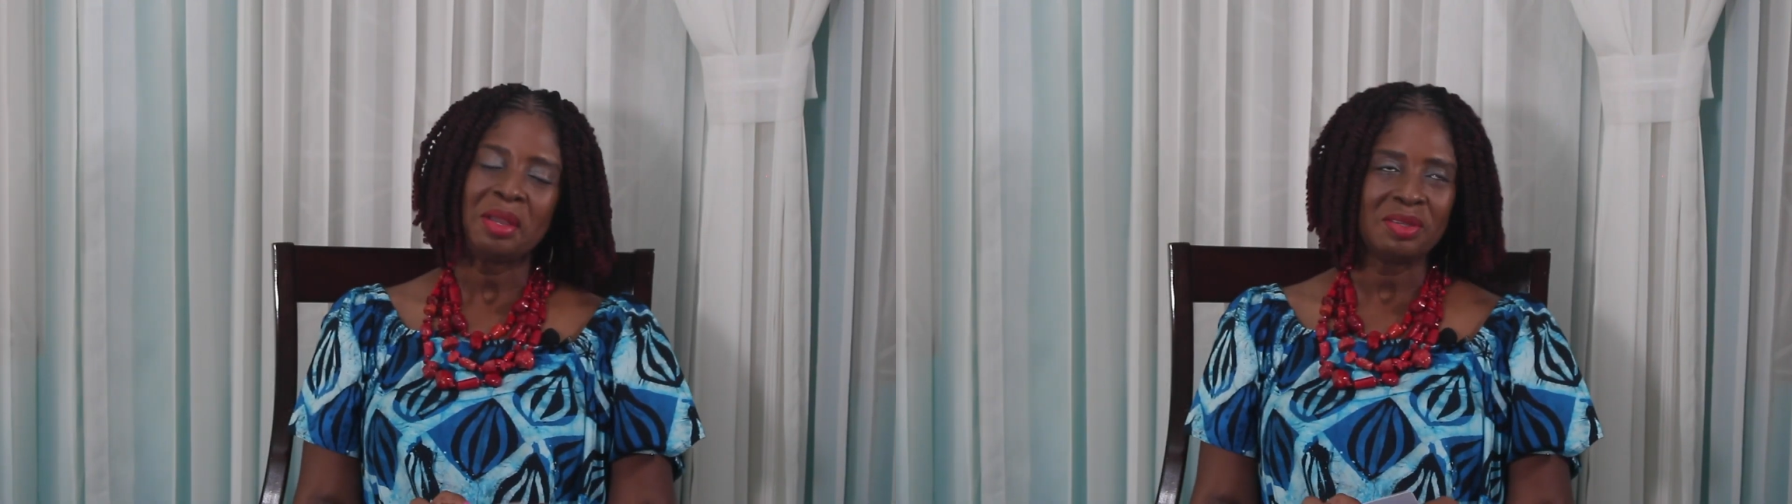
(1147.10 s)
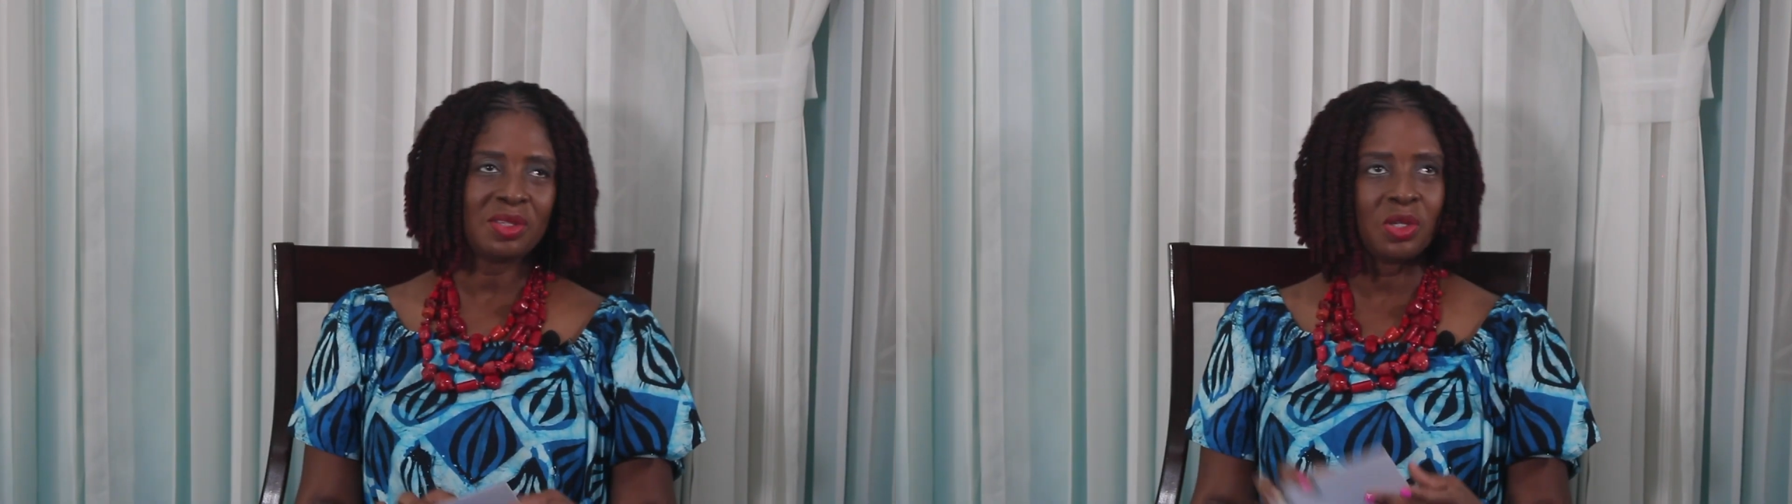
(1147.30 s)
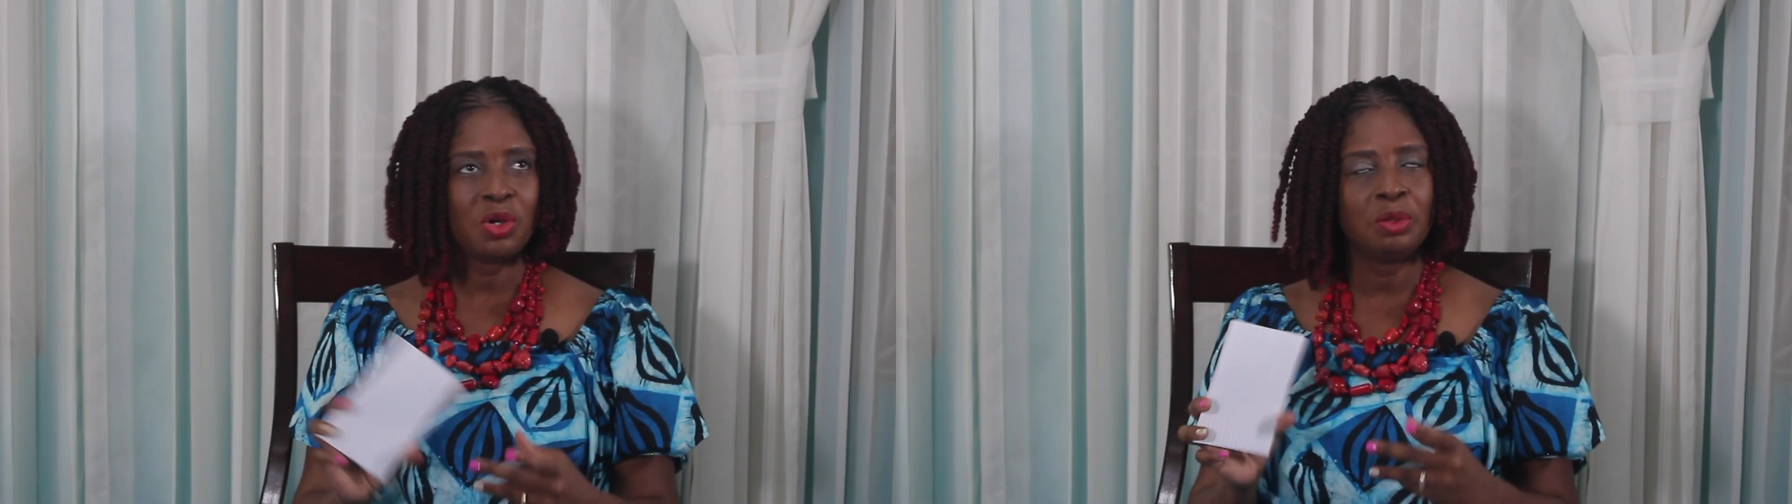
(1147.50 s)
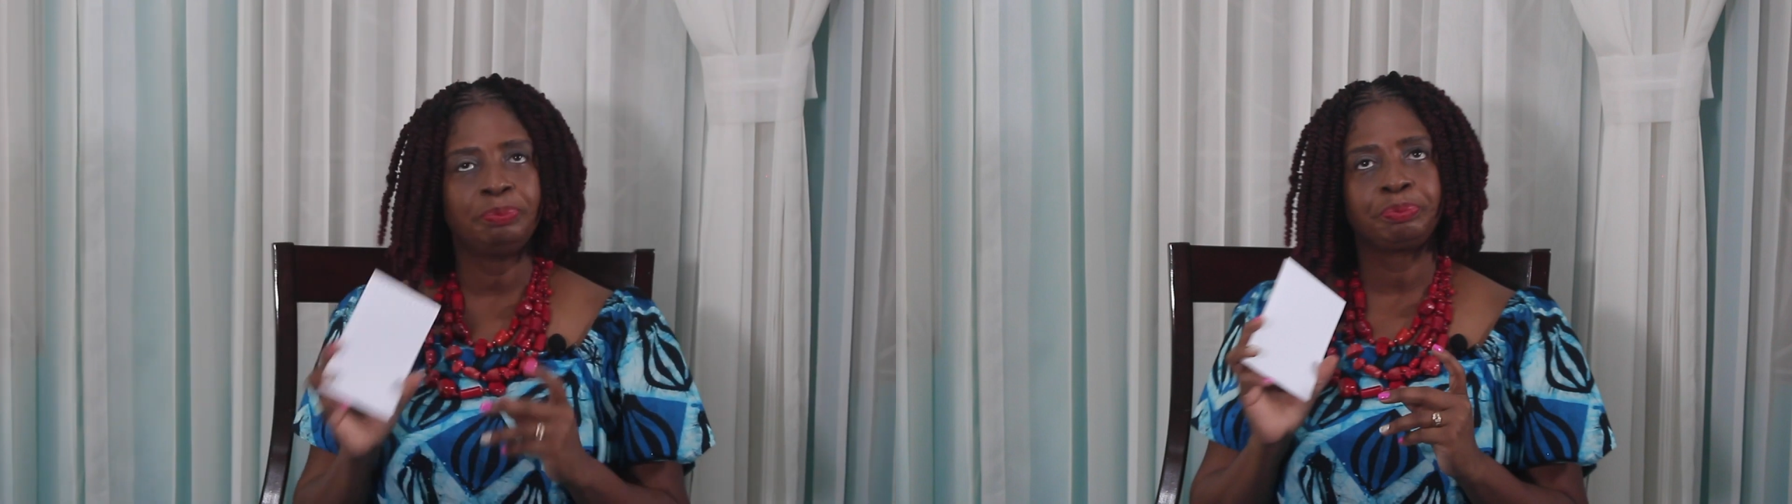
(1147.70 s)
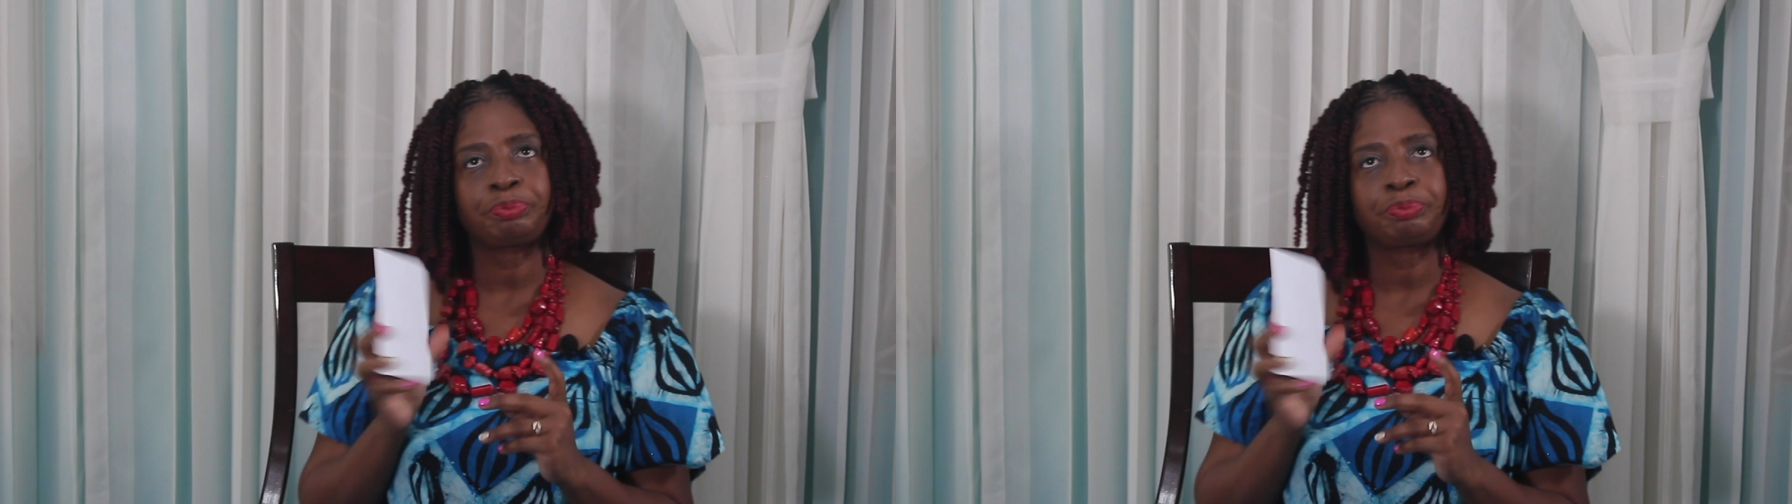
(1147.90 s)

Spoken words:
So,